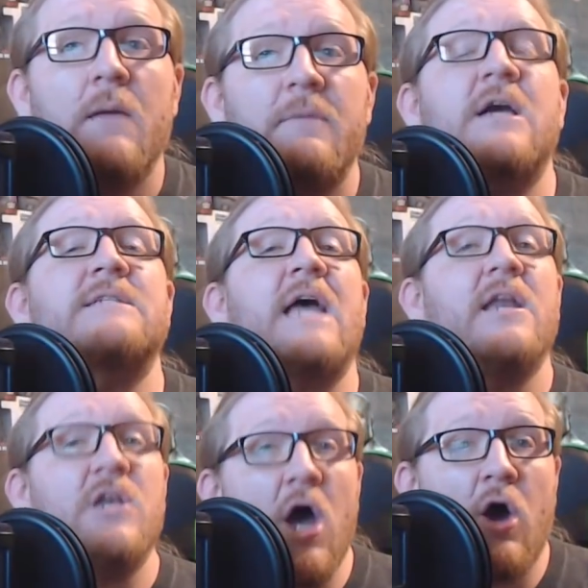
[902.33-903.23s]
because I
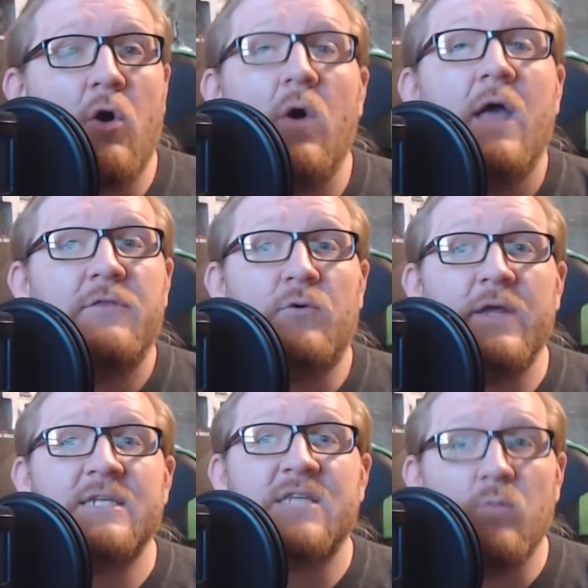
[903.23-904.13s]
know the
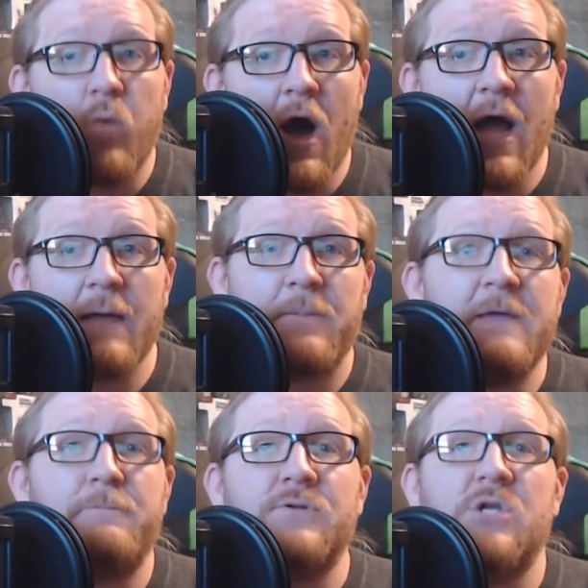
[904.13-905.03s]
reason why
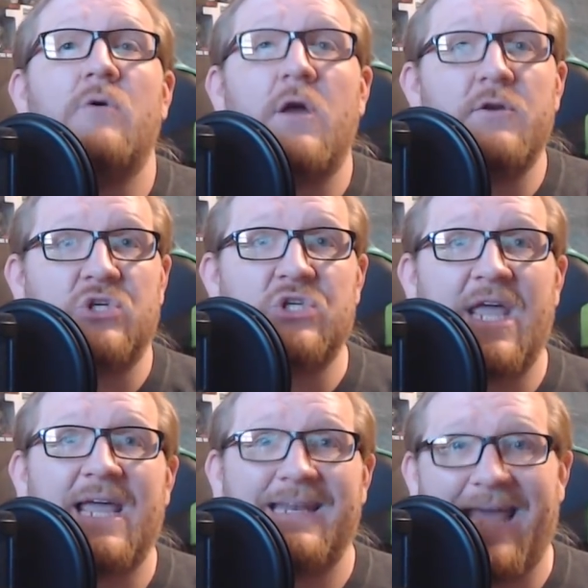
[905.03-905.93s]
people don't
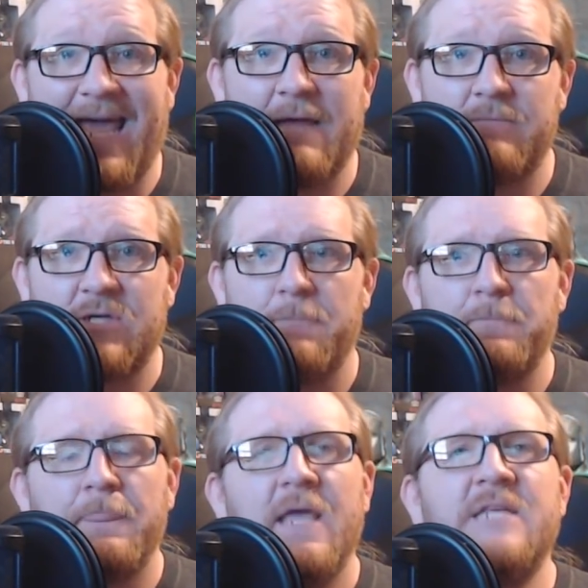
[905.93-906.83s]
understand games
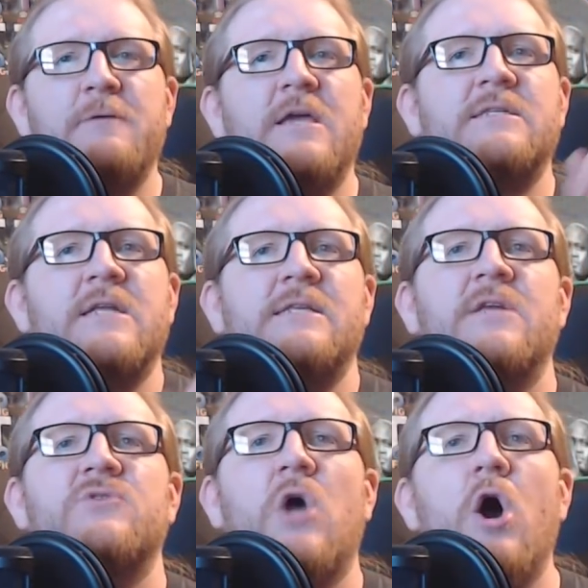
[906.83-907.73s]
is because
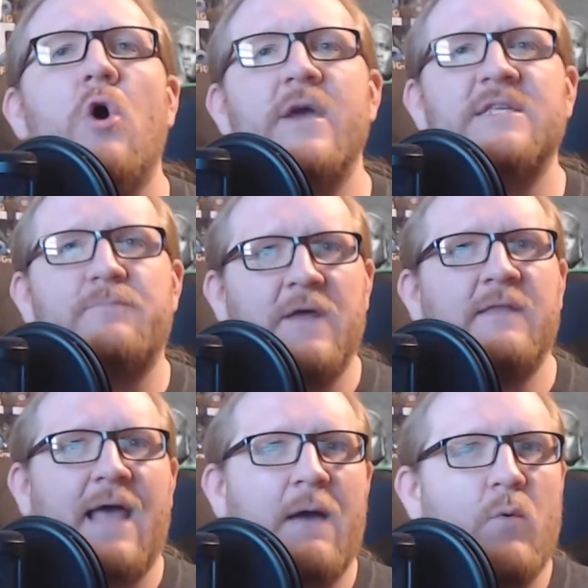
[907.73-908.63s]
Nintendo's always
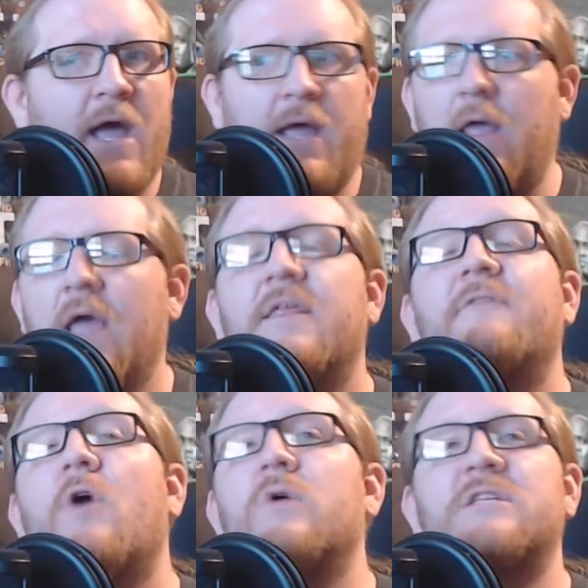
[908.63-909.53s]
been that way.
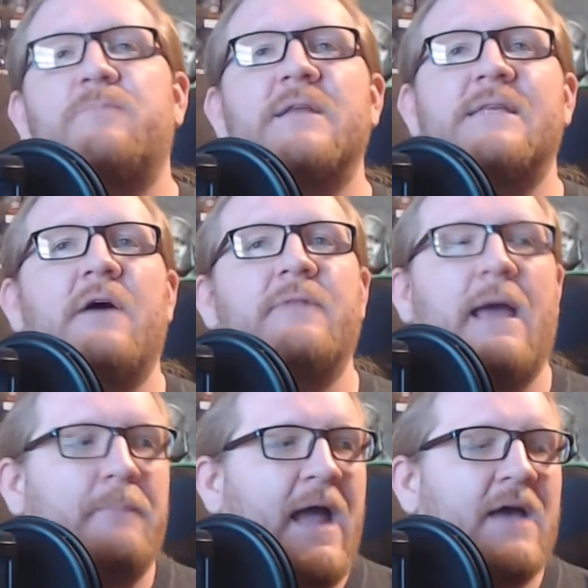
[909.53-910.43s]
They've always been down
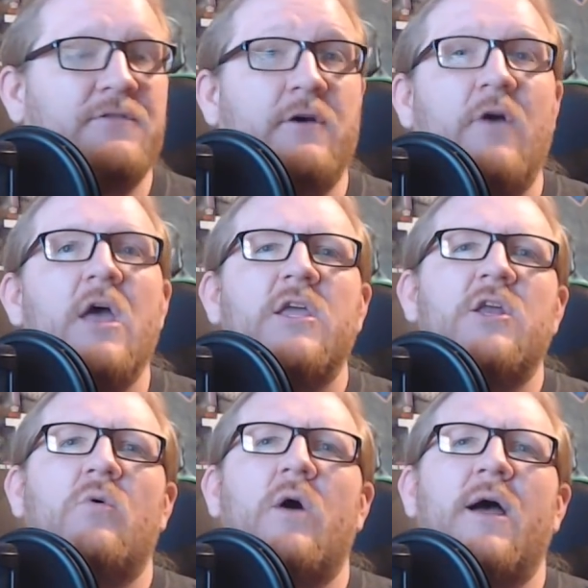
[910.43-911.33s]
that path of,
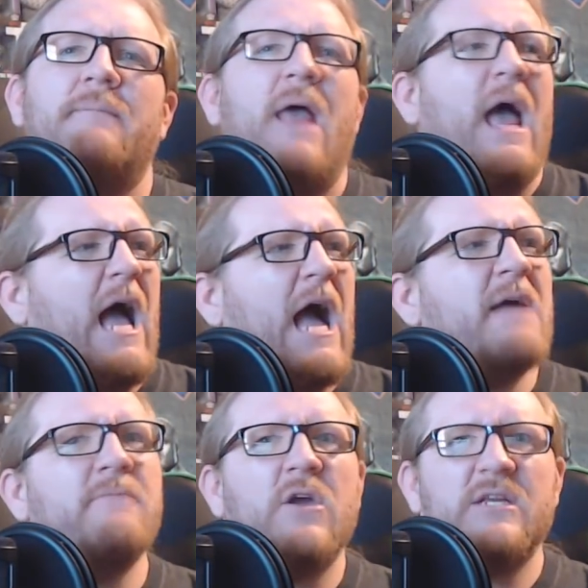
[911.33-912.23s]
you know what?
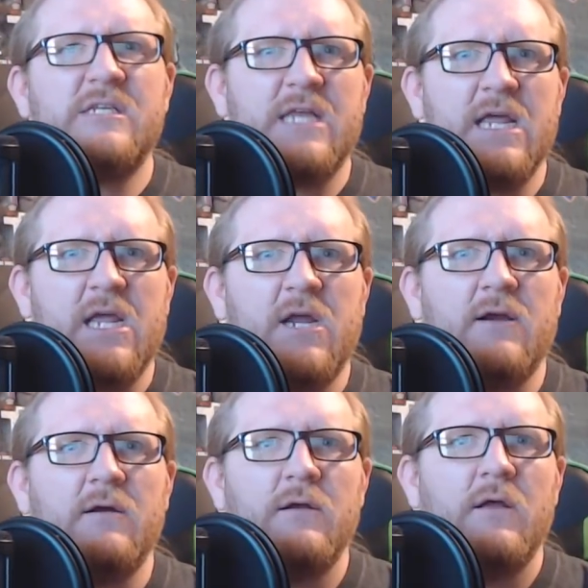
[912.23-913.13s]
I'm going to sit
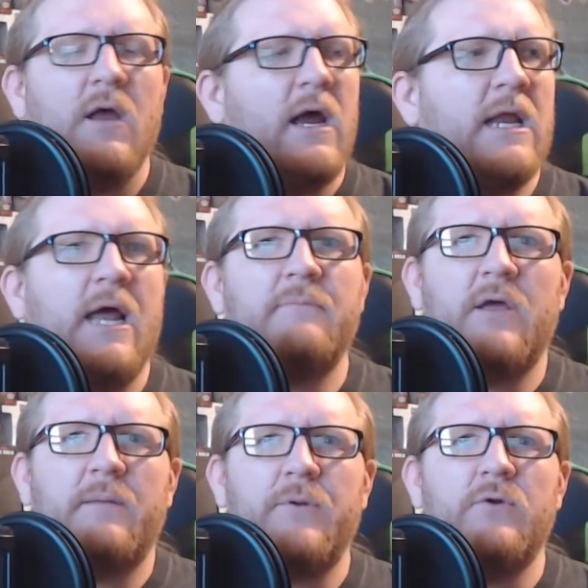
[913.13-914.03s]
here and I'm
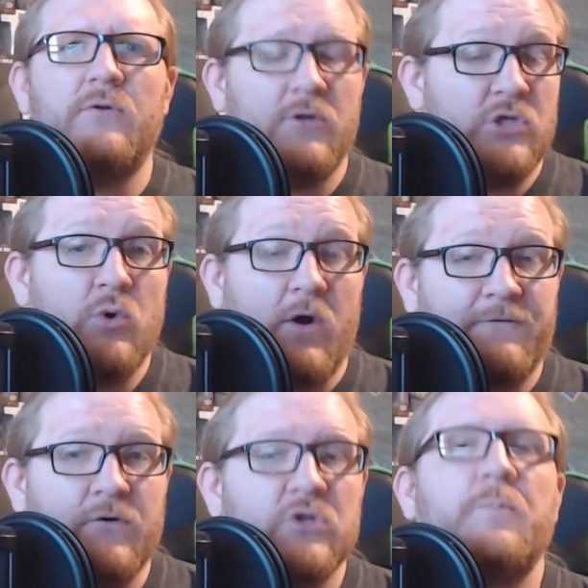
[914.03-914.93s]
going to do our
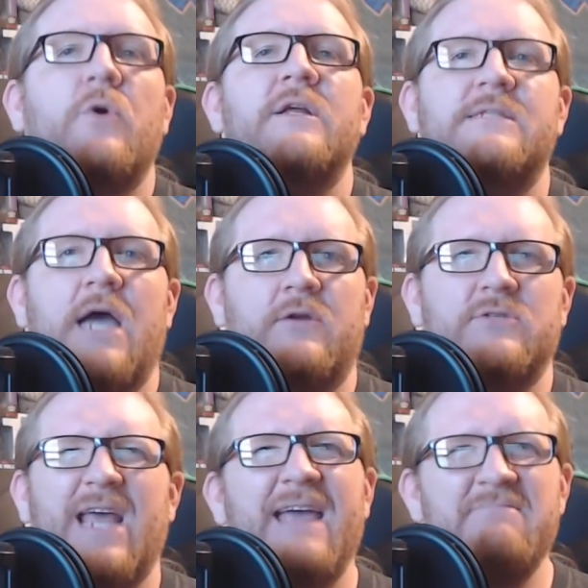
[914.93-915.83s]
first-party
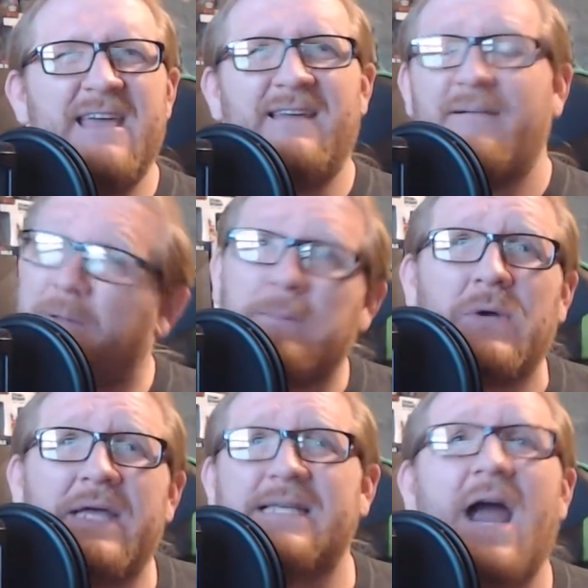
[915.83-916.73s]
titles. And then
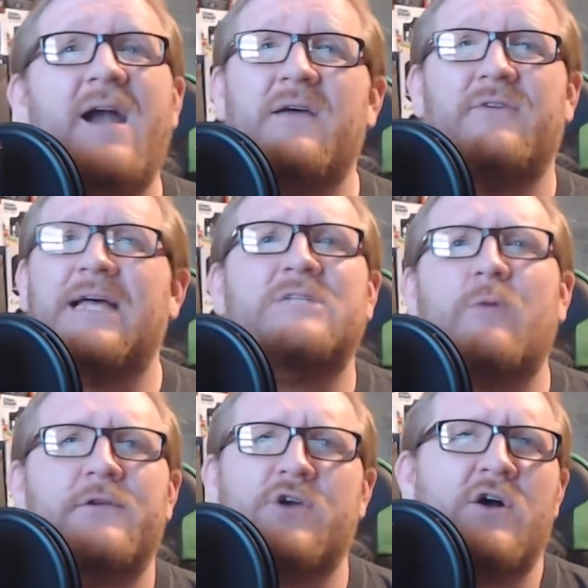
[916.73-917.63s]
people get tired of it. That's
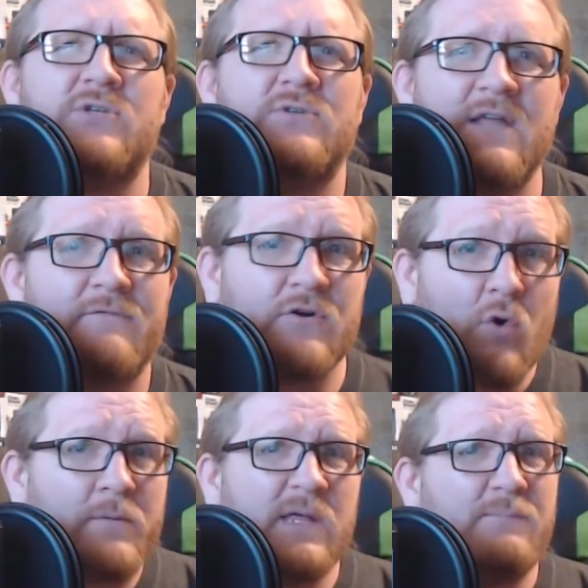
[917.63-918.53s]
why their consoles never
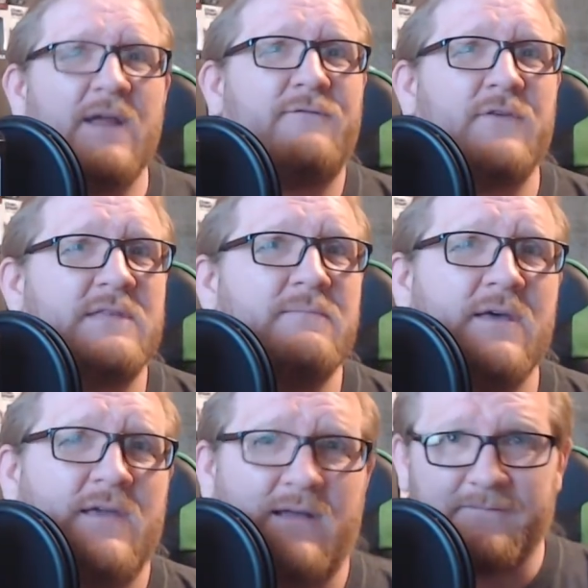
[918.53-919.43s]
normally break 50
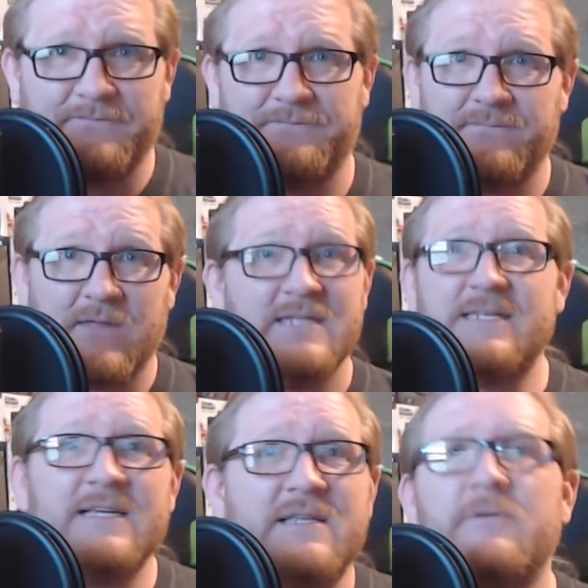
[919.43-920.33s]
million,
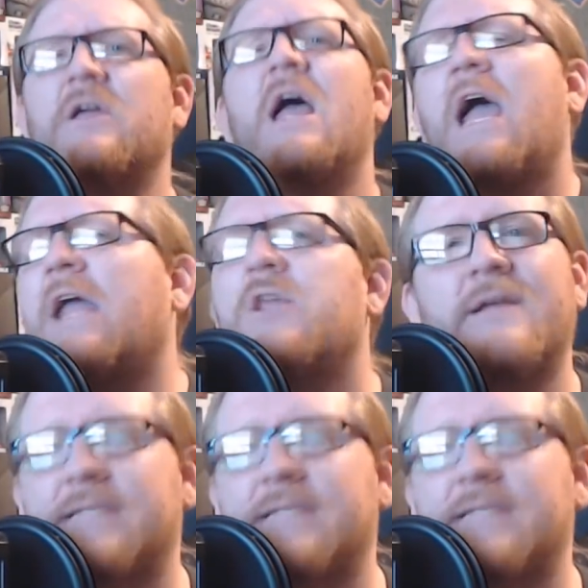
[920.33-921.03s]
60 million. And you